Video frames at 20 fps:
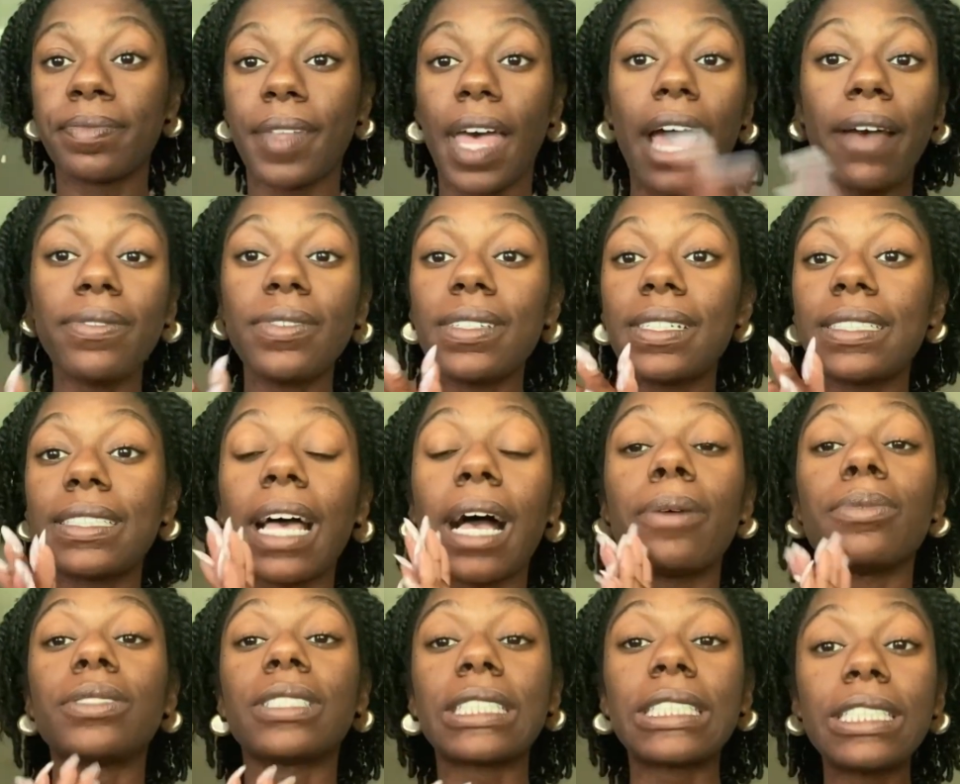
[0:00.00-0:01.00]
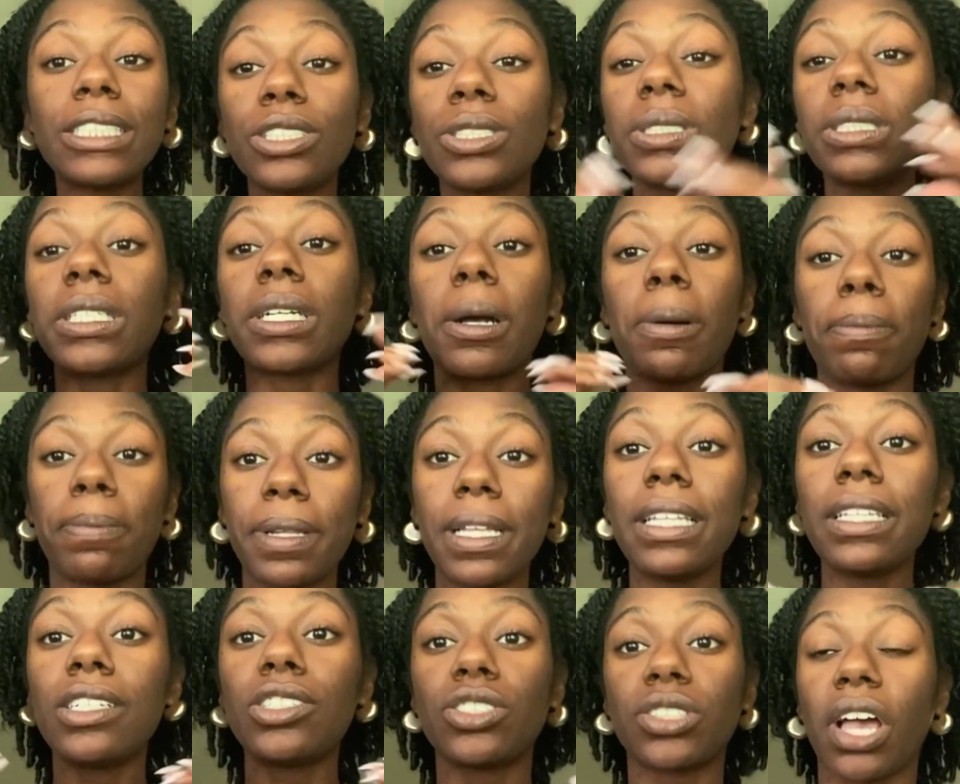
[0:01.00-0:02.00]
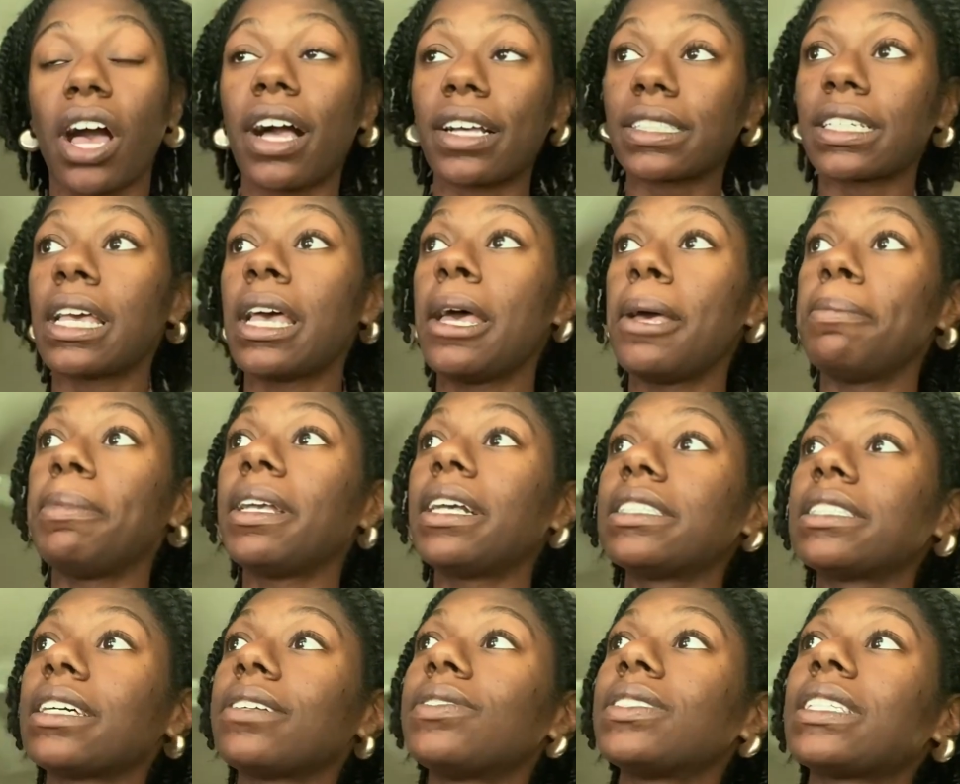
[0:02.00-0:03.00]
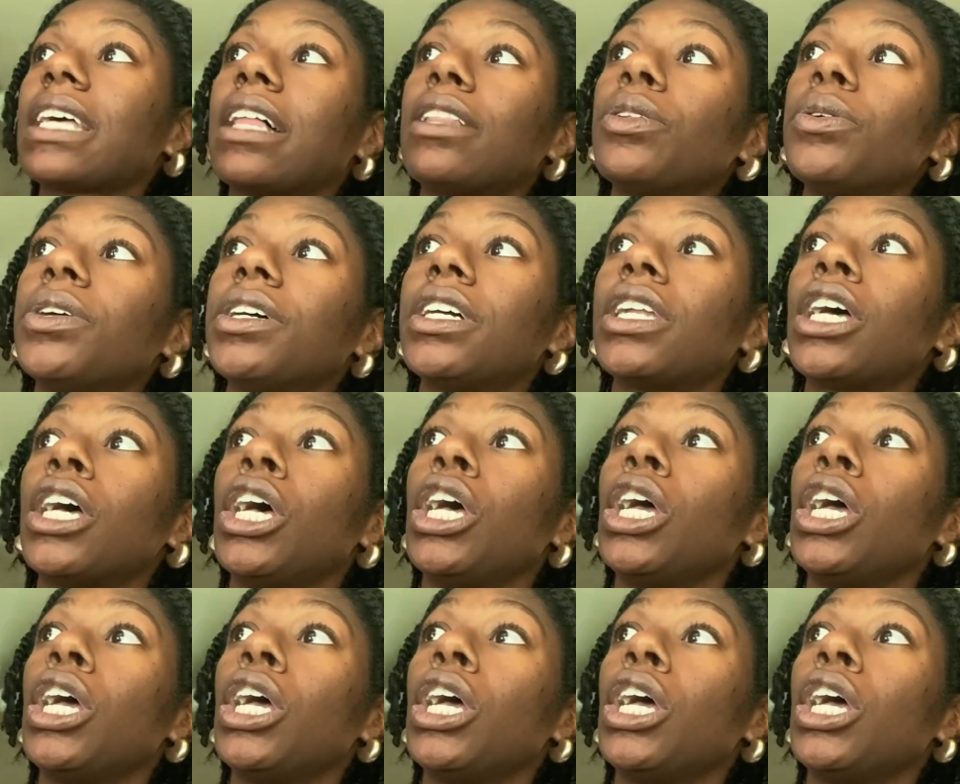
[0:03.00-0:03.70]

After this, I was literally completely shocked because I was like, Lord,